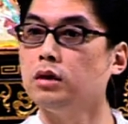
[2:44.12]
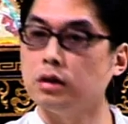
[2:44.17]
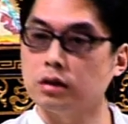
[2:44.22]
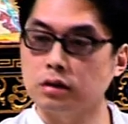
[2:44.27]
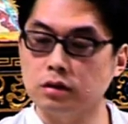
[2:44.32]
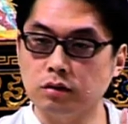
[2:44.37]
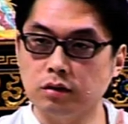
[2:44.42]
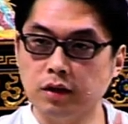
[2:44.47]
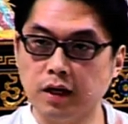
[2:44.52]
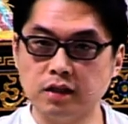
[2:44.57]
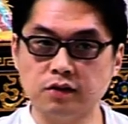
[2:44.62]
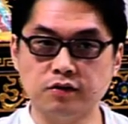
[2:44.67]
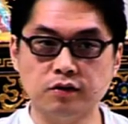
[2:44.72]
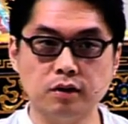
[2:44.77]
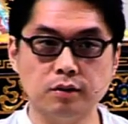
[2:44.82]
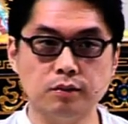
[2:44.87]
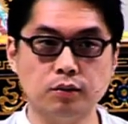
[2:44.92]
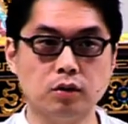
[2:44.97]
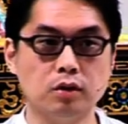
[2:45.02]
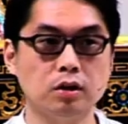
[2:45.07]
So that's very
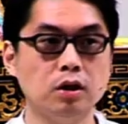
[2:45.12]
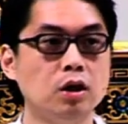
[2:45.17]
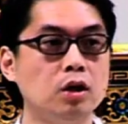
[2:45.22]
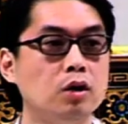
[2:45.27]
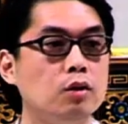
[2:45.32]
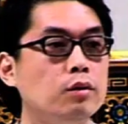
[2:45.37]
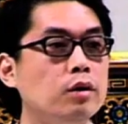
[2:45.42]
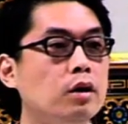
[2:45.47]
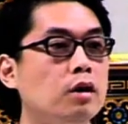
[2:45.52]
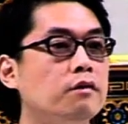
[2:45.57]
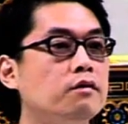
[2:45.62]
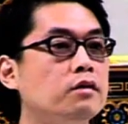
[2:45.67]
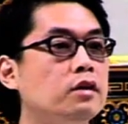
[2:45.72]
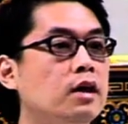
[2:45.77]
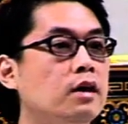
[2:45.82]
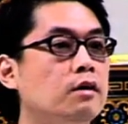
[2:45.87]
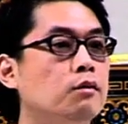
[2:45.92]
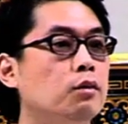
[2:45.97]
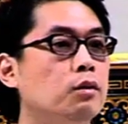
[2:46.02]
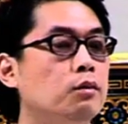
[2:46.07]
important. We often
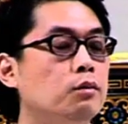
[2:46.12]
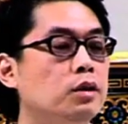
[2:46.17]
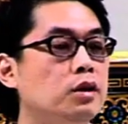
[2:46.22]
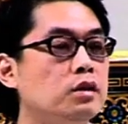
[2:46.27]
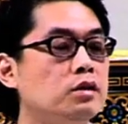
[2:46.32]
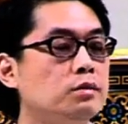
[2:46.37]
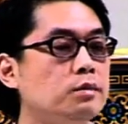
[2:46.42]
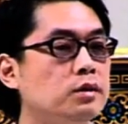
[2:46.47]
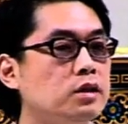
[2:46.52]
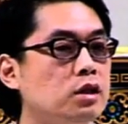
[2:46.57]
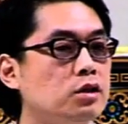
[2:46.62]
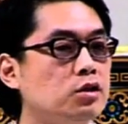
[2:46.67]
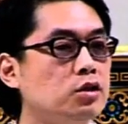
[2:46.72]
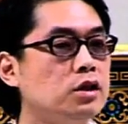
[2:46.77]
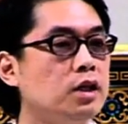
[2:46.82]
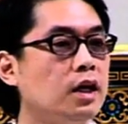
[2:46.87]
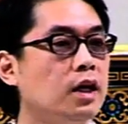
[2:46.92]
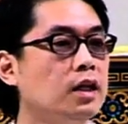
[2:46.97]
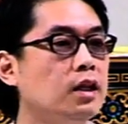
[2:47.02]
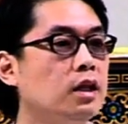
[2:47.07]
have, when there's
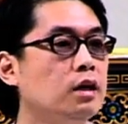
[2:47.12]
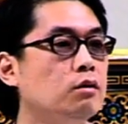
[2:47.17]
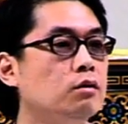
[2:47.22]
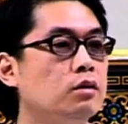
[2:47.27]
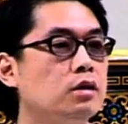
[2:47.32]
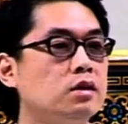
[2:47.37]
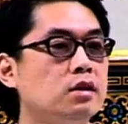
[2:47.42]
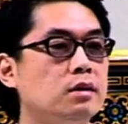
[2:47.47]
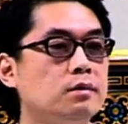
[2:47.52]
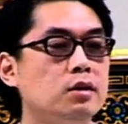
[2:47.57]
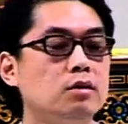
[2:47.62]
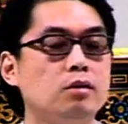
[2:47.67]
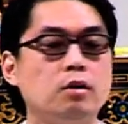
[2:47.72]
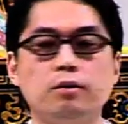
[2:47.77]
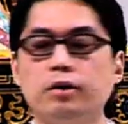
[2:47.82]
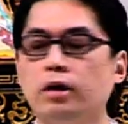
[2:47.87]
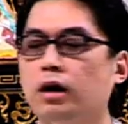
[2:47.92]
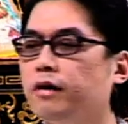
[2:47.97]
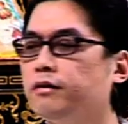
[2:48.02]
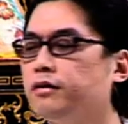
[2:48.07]
misunderstanding or there's something wrong,
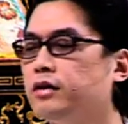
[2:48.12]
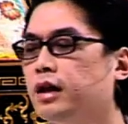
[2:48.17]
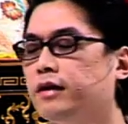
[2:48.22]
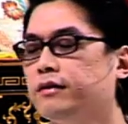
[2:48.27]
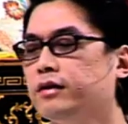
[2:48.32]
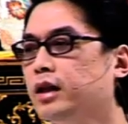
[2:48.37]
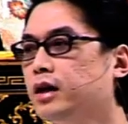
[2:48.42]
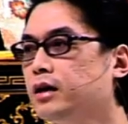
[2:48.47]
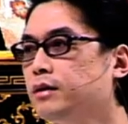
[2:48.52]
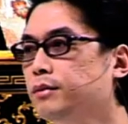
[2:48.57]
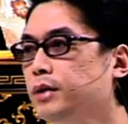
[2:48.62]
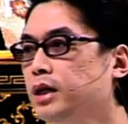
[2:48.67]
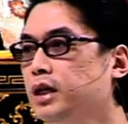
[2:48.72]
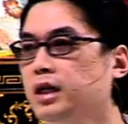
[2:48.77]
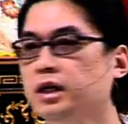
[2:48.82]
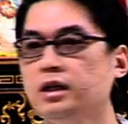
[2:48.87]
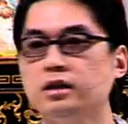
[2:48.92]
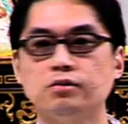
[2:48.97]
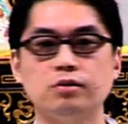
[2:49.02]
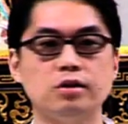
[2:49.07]
we often have a lot of
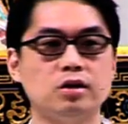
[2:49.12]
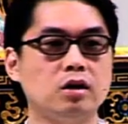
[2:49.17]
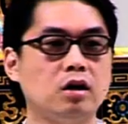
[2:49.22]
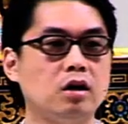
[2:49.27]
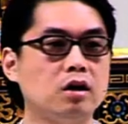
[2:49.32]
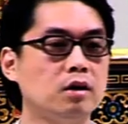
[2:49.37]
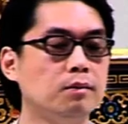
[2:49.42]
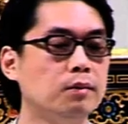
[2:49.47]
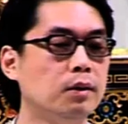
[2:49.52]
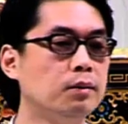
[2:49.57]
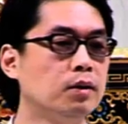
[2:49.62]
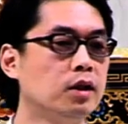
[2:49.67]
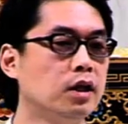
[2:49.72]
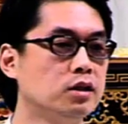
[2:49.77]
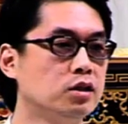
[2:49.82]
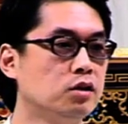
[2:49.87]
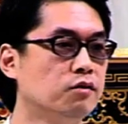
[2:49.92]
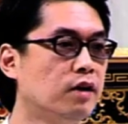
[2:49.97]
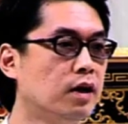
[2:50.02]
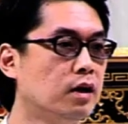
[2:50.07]
meetings, we talk, and people like
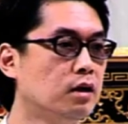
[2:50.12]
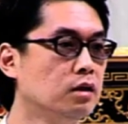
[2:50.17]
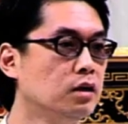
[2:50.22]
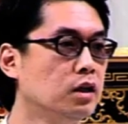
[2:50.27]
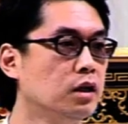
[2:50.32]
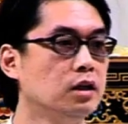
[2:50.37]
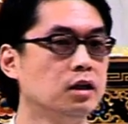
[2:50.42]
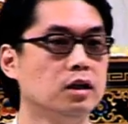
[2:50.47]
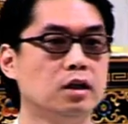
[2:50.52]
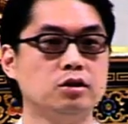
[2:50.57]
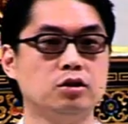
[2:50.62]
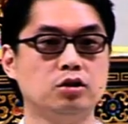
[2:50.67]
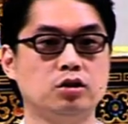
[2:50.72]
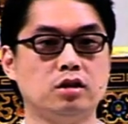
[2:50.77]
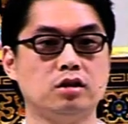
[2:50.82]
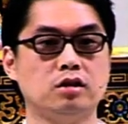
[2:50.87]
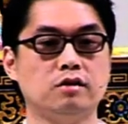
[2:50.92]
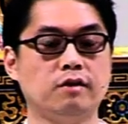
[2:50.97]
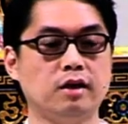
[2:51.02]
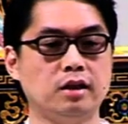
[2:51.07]
to validate, they like to
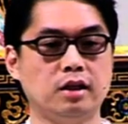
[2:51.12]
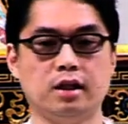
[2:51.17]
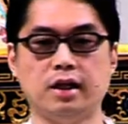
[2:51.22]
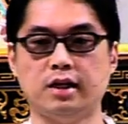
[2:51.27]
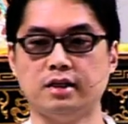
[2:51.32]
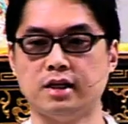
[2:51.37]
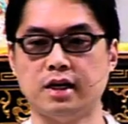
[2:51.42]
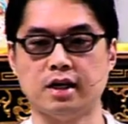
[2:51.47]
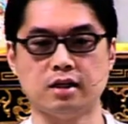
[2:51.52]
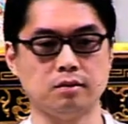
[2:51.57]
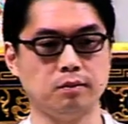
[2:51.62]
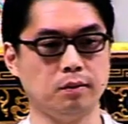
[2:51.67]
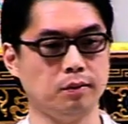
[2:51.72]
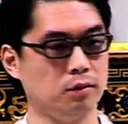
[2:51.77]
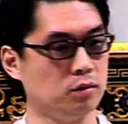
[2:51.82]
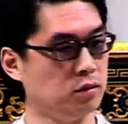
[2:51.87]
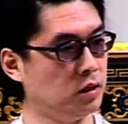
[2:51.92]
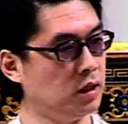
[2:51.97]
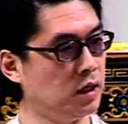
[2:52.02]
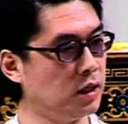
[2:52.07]
justify, they like to ask
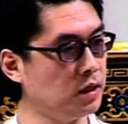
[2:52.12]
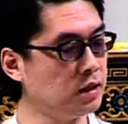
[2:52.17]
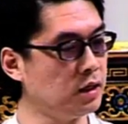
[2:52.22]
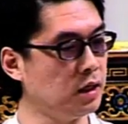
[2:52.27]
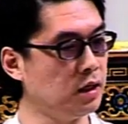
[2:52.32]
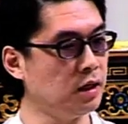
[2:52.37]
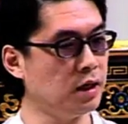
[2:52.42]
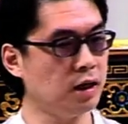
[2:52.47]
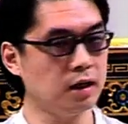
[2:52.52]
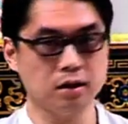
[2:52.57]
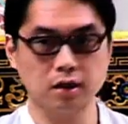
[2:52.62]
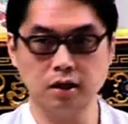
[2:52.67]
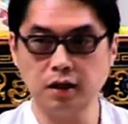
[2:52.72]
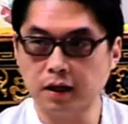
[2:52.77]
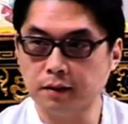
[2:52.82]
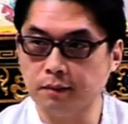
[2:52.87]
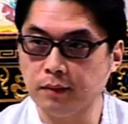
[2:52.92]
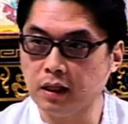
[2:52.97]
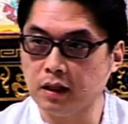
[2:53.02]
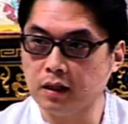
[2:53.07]
people, didn't I say that? Didn't
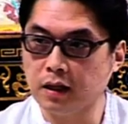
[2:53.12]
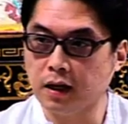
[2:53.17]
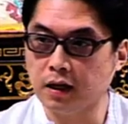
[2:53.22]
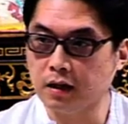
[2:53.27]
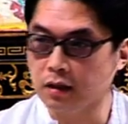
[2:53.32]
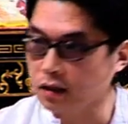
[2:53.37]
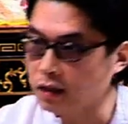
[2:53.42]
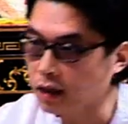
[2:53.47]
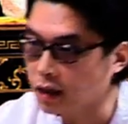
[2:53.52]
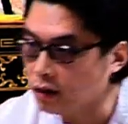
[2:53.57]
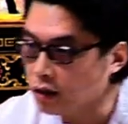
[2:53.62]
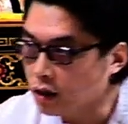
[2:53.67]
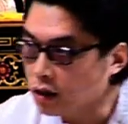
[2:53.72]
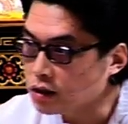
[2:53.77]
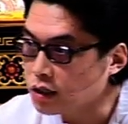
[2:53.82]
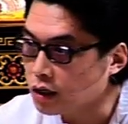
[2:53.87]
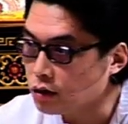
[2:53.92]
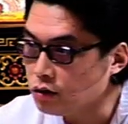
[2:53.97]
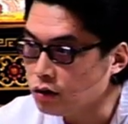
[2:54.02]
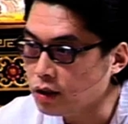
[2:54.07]
I mean that? Didn't I
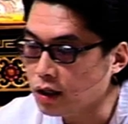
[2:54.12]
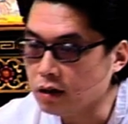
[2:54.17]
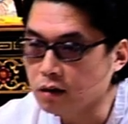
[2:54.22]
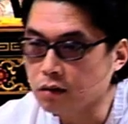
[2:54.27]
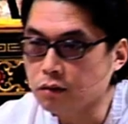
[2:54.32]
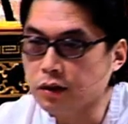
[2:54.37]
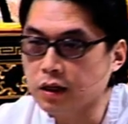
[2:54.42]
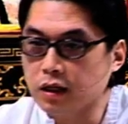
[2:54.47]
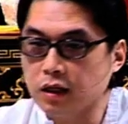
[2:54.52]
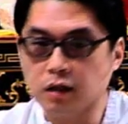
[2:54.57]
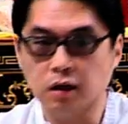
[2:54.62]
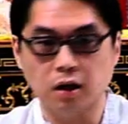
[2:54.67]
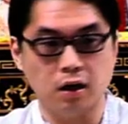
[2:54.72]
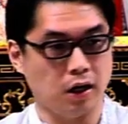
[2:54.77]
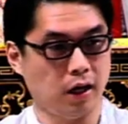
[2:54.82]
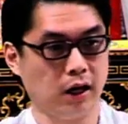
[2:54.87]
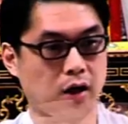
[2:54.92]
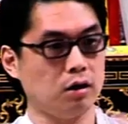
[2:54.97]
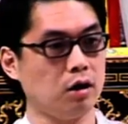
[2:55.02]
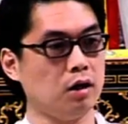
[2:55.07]
tell you that already?
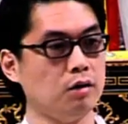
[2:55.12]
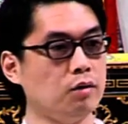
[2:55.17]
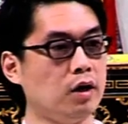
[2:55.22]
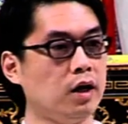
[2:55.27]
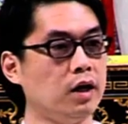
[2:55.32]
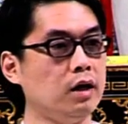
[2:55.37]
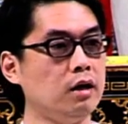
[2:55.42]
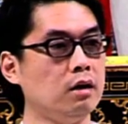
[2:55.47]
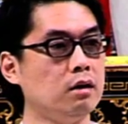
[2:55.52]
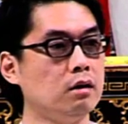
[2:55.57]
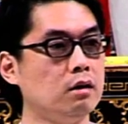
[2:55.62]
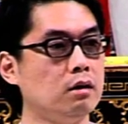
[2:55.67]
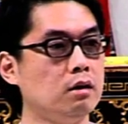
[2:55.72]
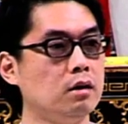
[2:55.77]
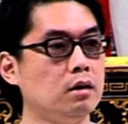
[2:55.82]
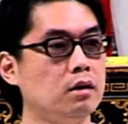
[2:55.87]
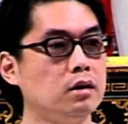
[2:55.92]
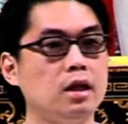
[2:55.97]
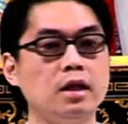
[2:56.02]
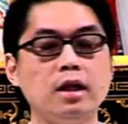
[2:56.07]
Aren't I right?
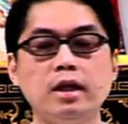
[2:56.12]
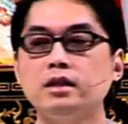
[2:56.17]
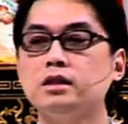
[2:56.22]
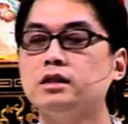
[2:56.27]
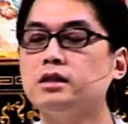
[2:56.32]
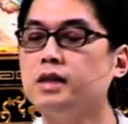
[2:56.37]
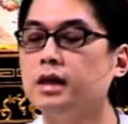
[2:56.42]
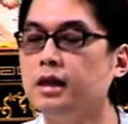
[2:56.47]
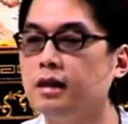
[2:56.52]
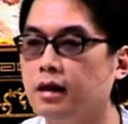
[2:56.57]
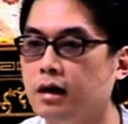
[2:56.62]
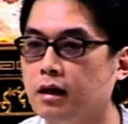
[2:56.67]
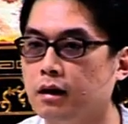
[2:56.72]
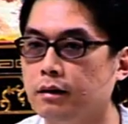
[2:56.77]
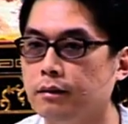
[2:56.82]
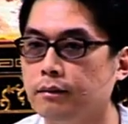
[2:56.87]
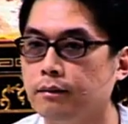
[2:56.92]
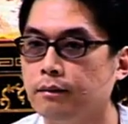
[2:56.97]
They like to say that.